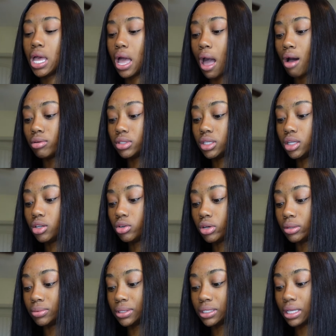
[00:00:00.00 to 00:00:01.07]
I was a little
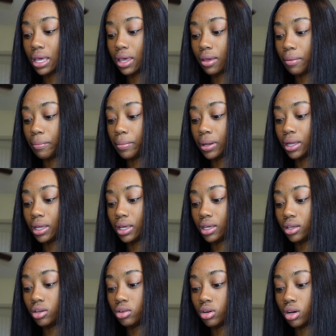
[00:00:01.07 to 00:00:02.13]
upset, but
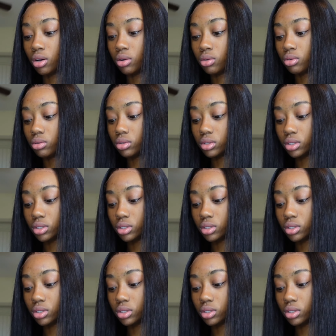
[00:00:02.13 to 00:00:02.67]
you know,